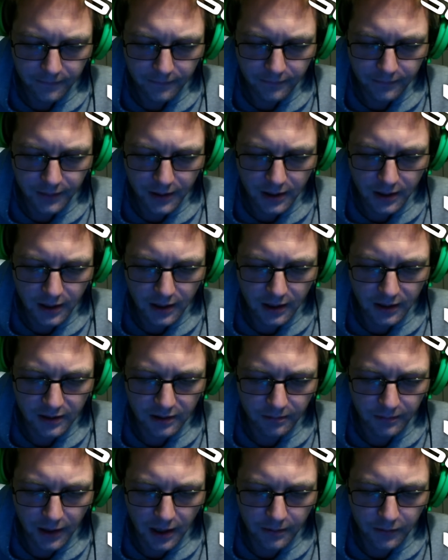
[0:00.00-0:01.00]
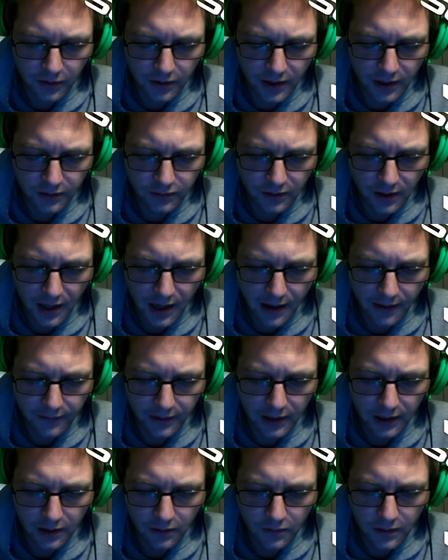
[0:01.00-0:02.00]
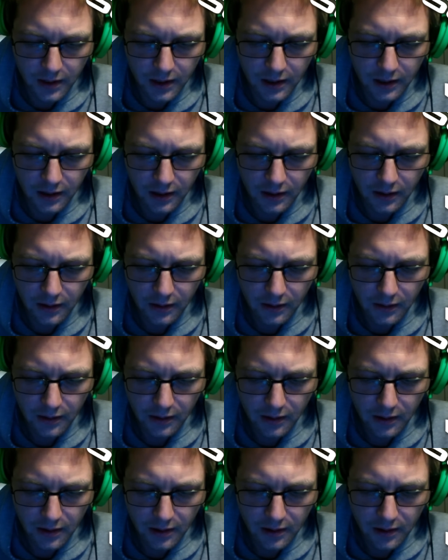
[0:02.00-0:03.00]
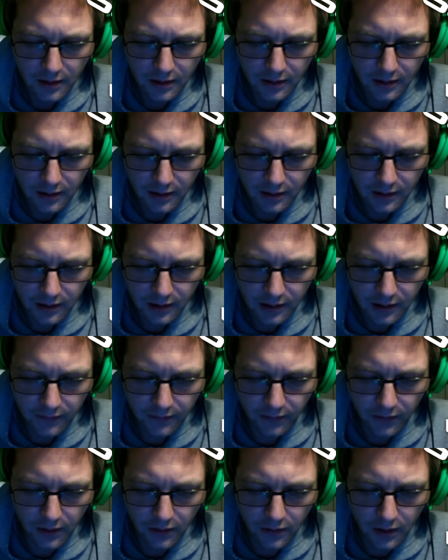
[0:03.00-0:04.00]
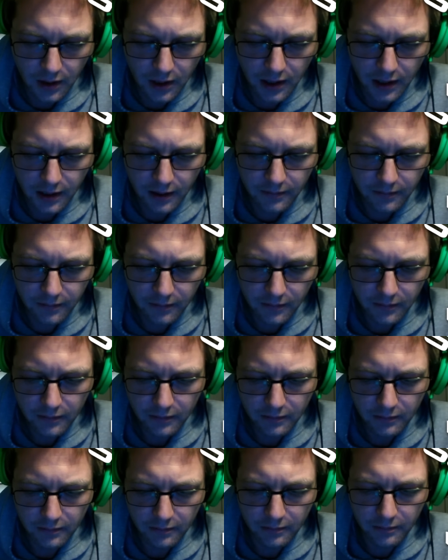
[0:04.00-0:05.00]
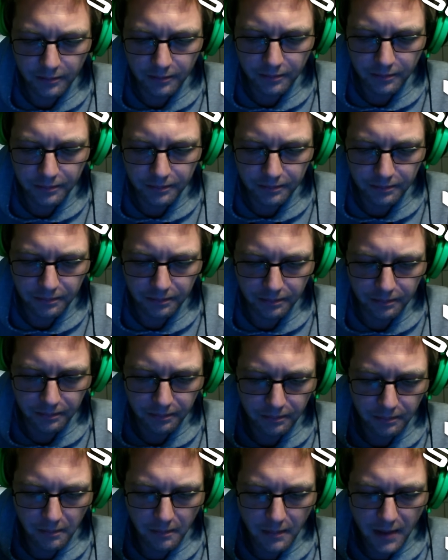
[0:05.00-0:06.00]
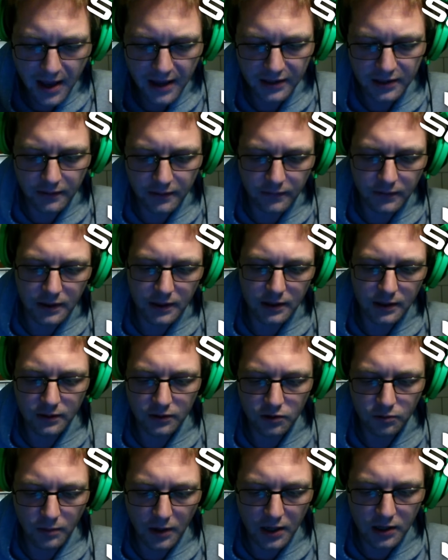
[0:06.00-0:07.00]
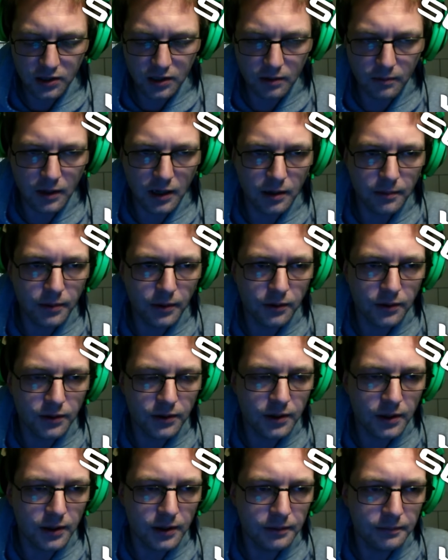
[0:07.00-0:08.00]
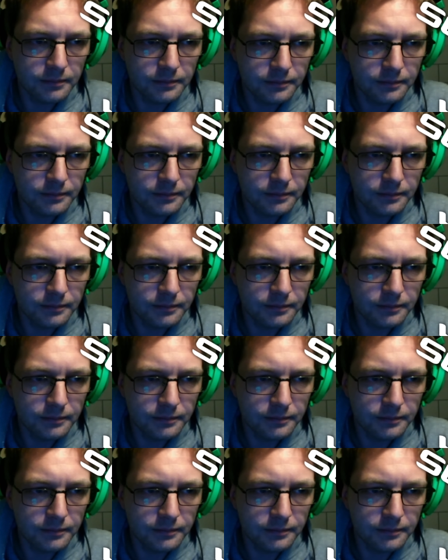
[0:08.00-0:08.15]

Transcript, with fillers: But it's a bummer not to have it anyway, even though I am massively smashing my opponent here.